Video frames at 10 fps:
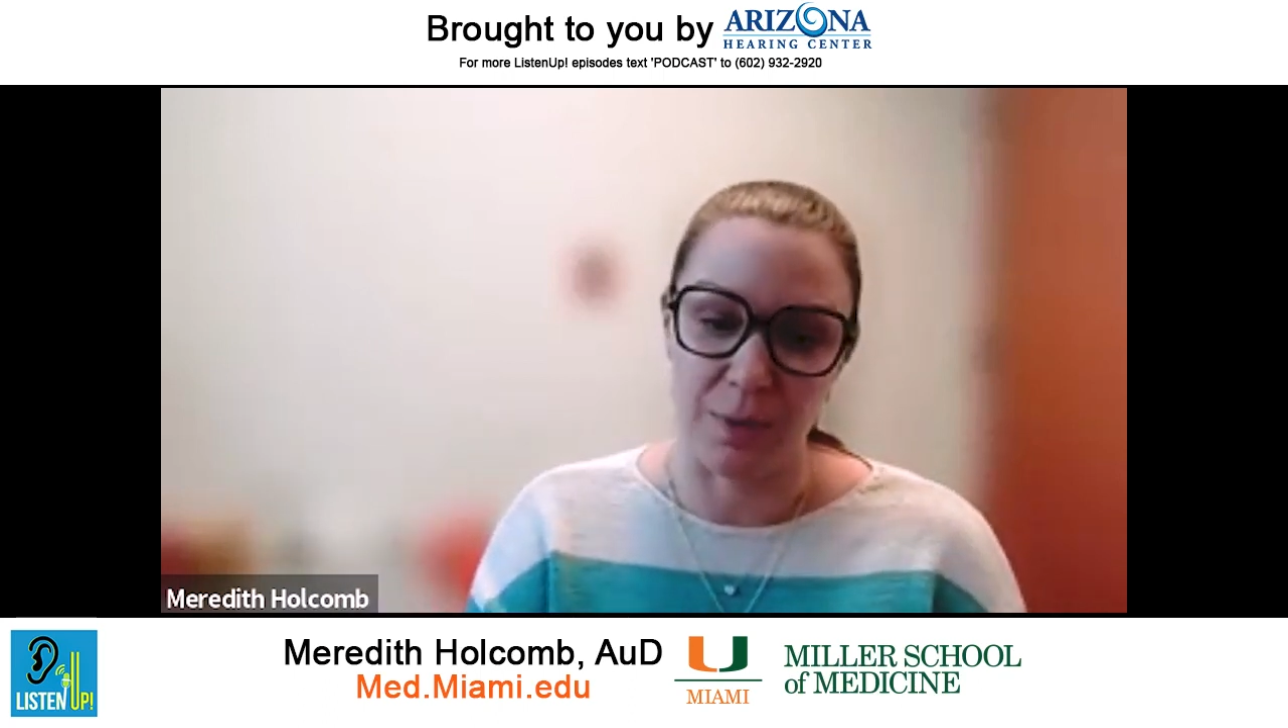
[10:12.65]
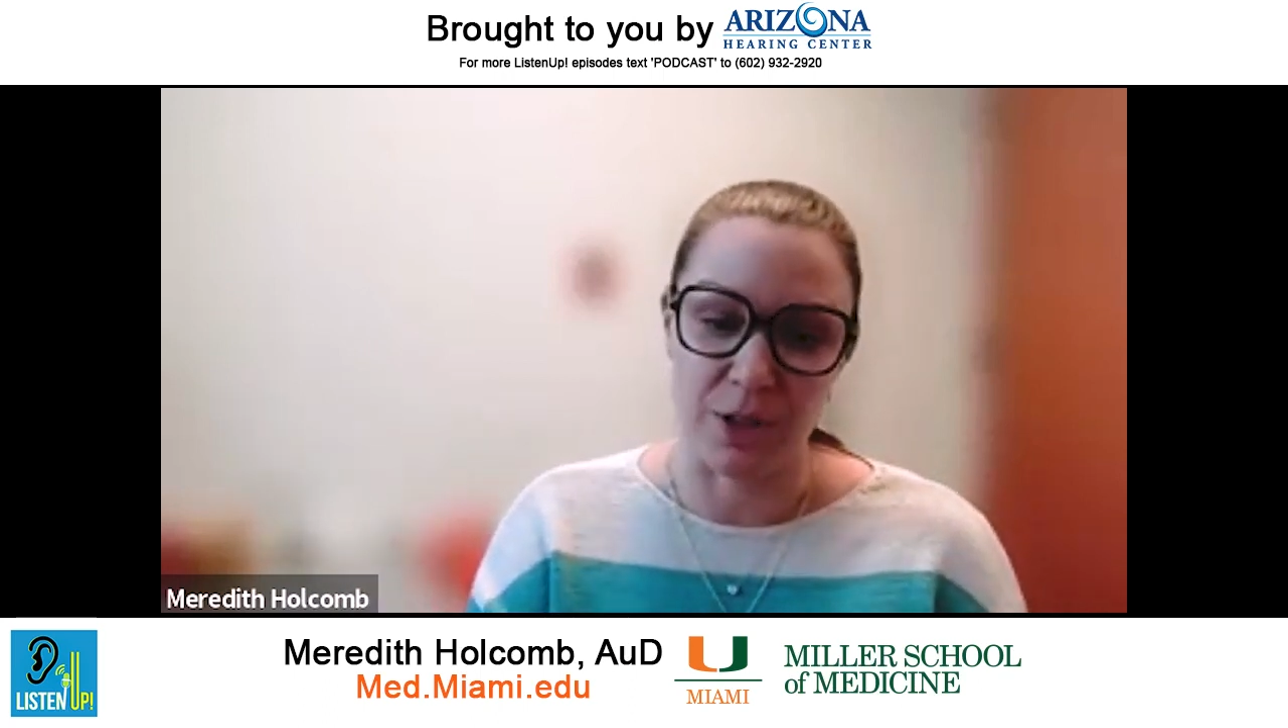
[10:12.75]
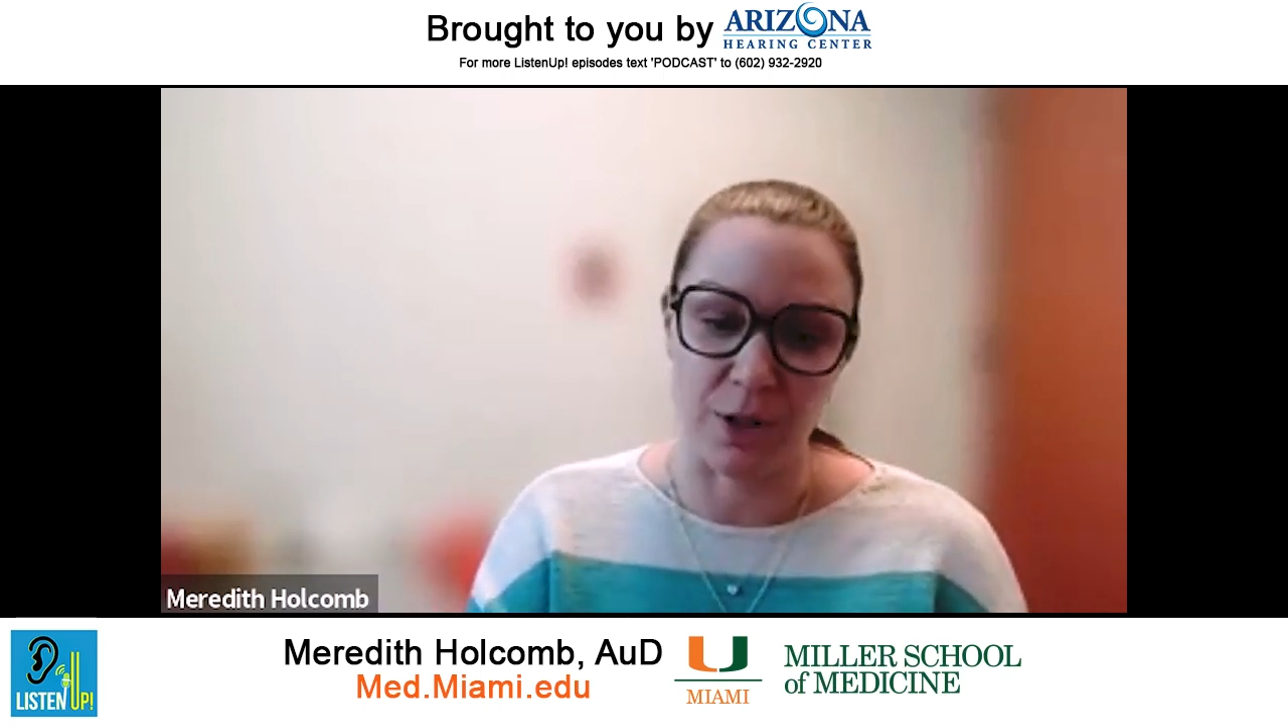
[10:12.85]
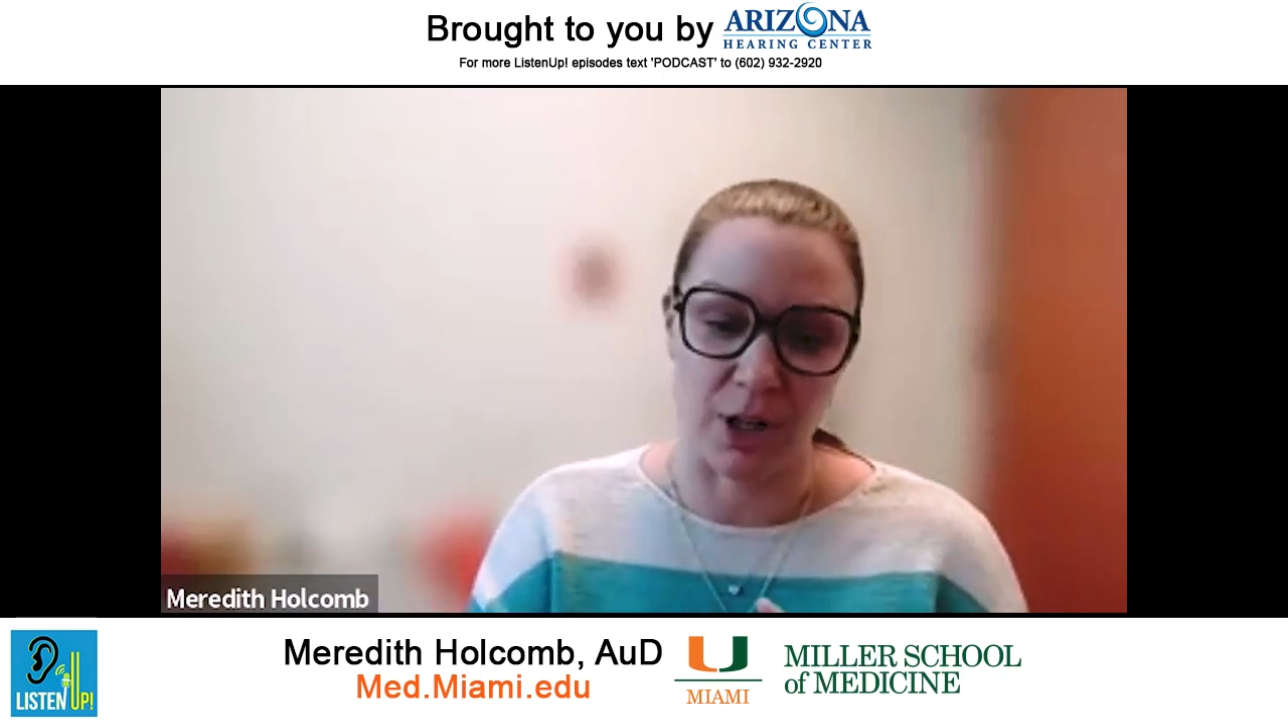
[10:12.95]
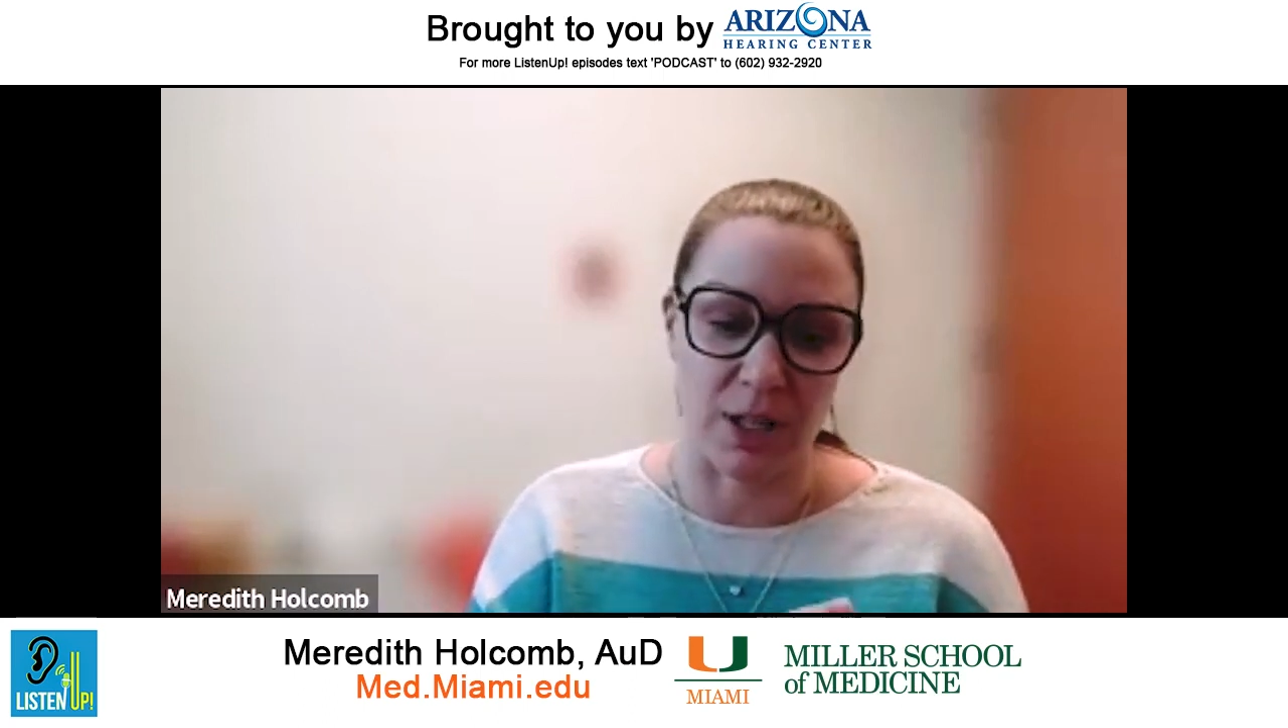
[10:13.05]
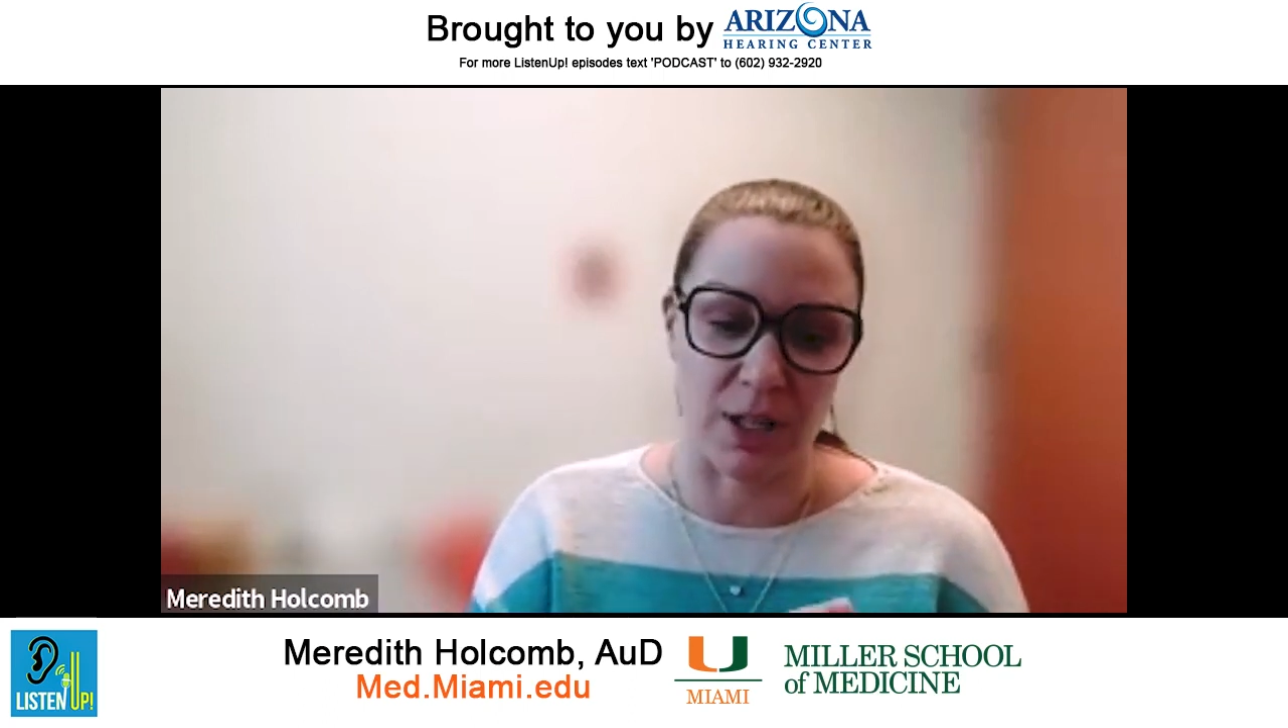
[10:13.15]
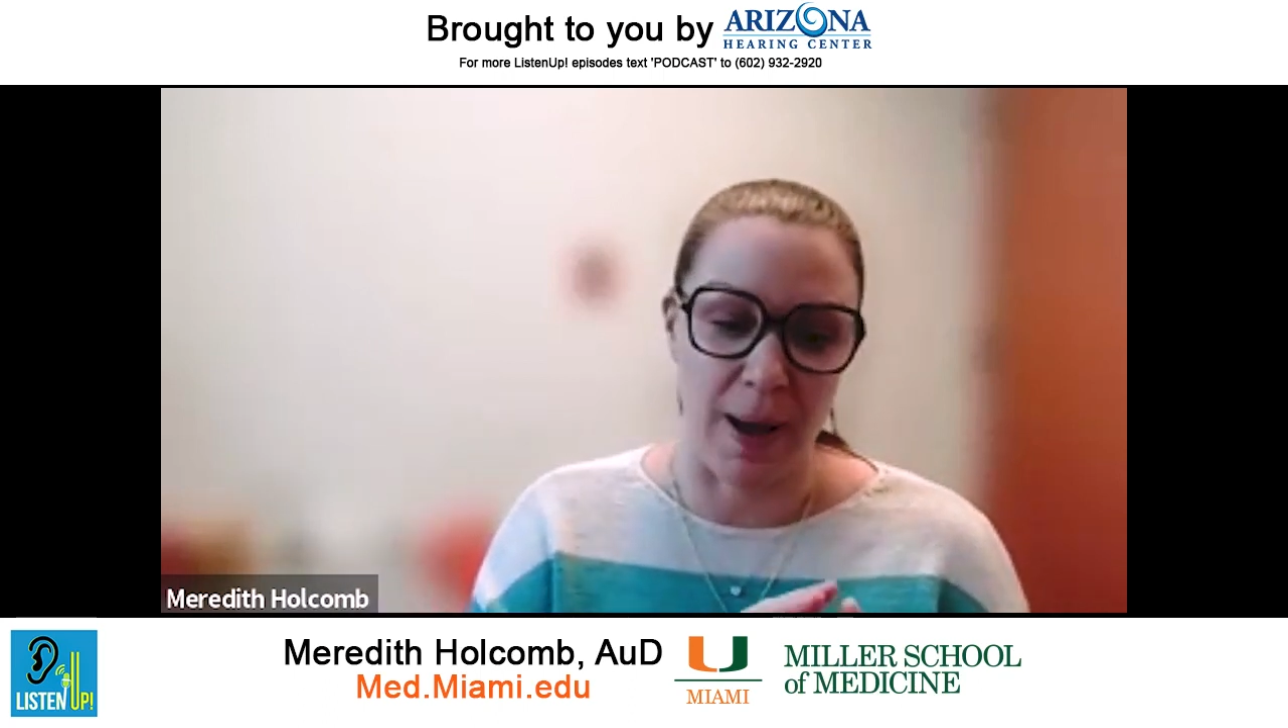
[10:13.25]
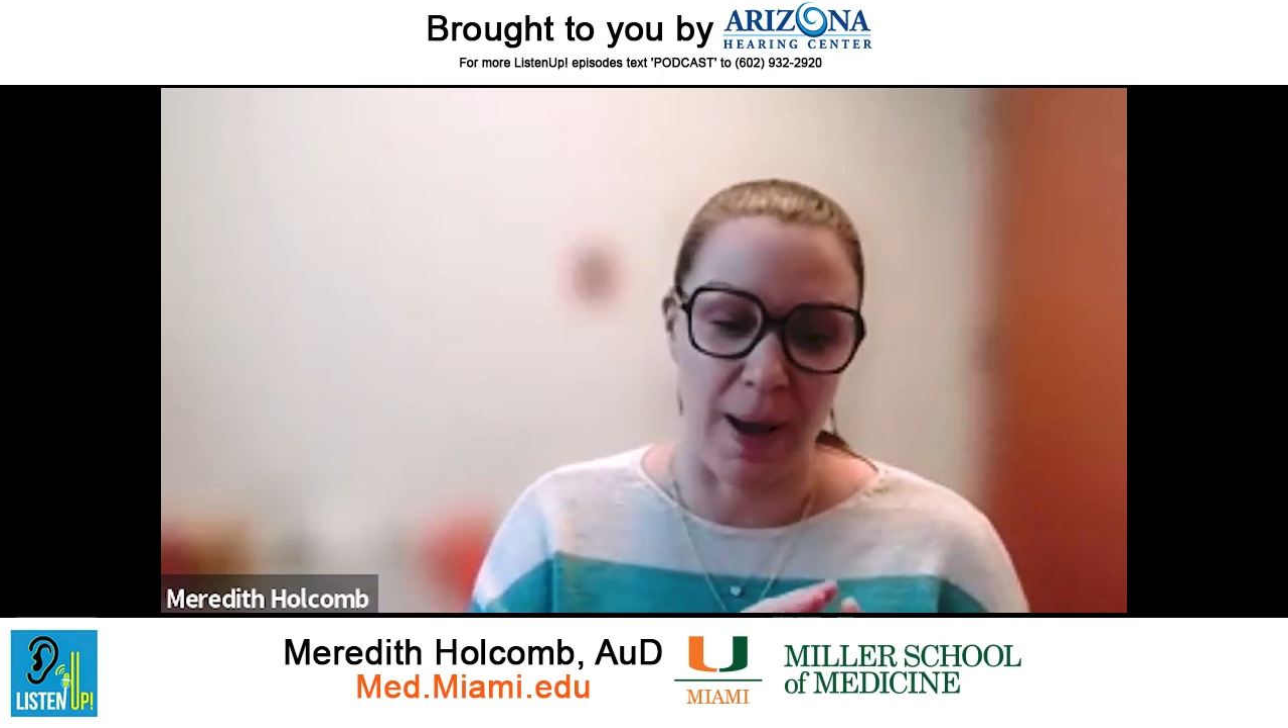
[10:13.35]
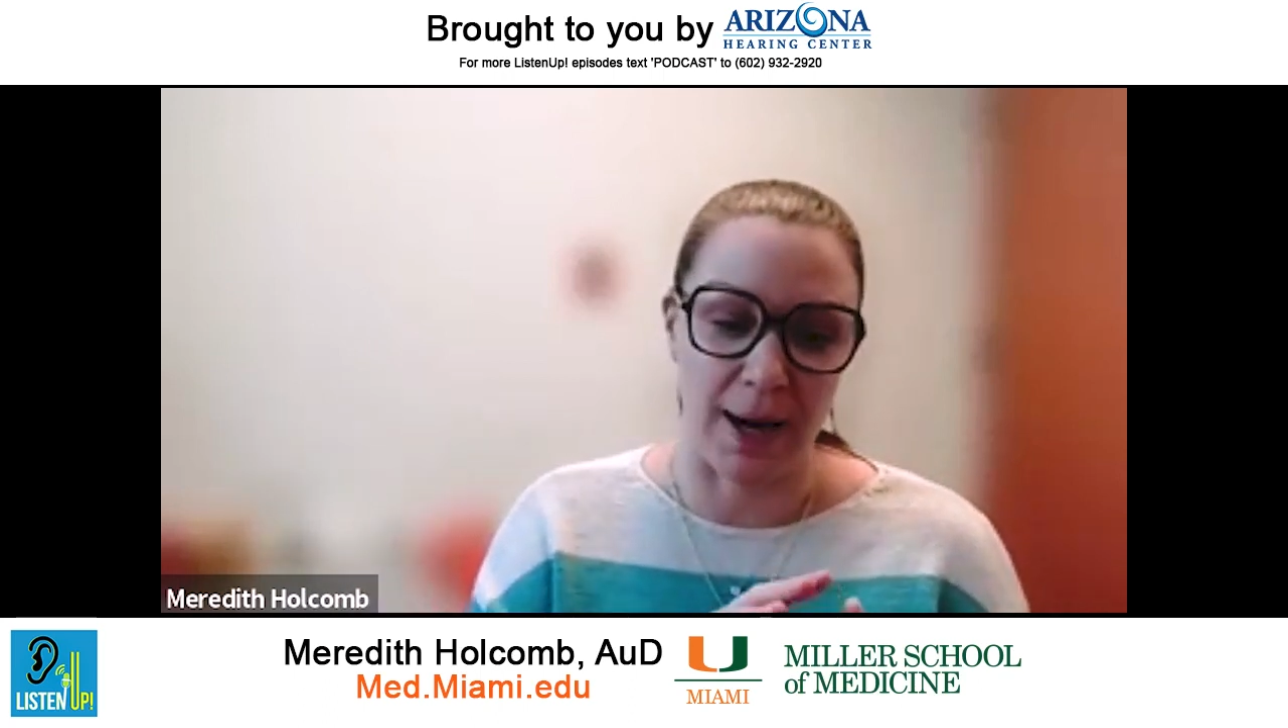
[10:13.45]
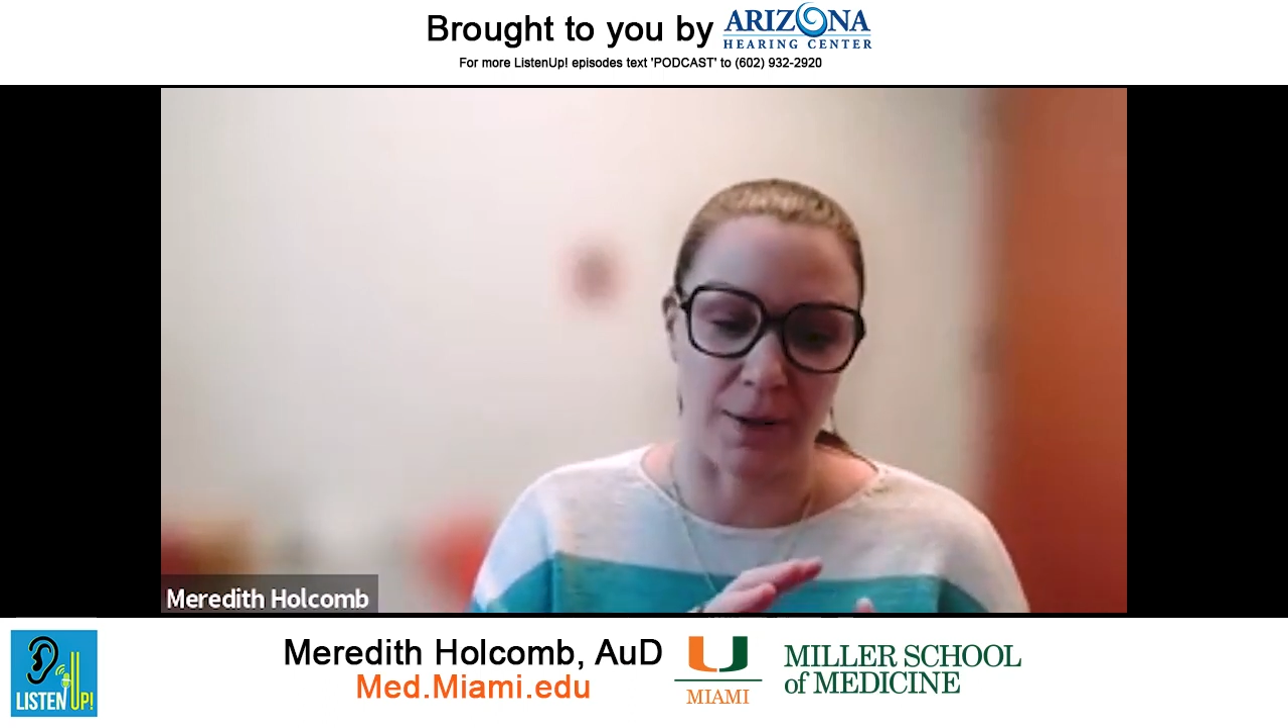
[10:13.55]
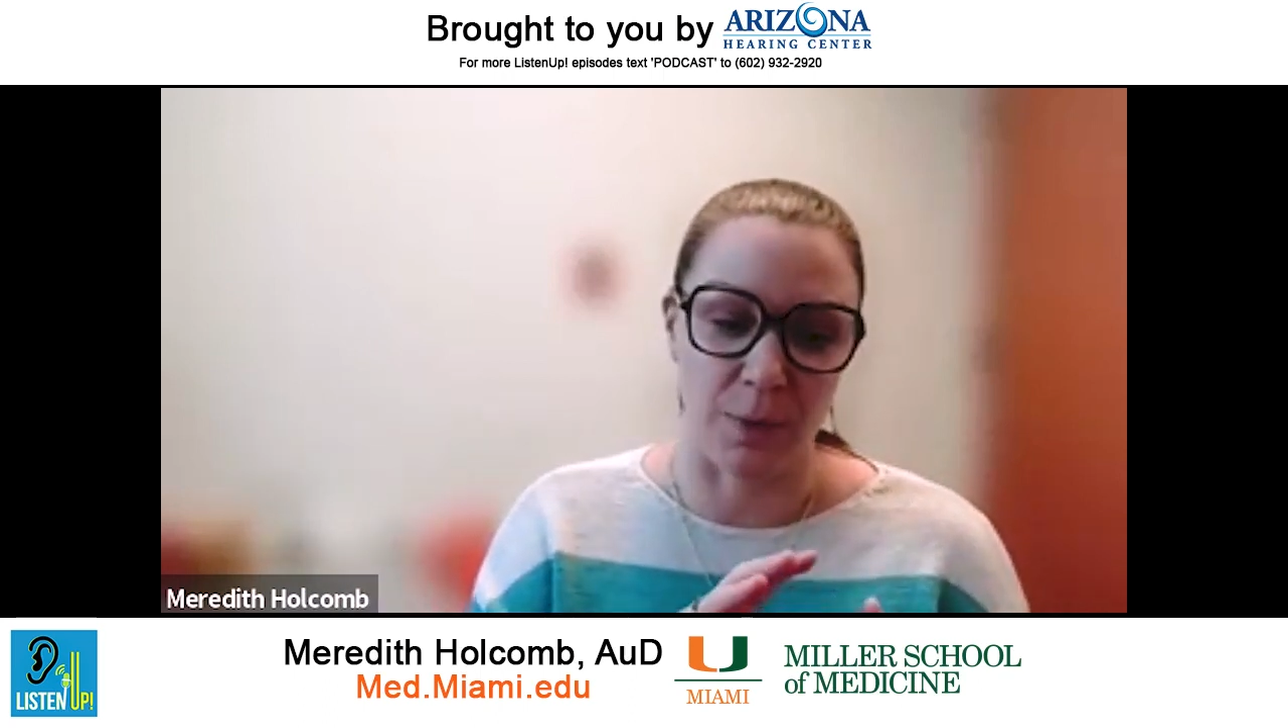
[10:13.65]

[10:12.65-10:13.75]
We started this back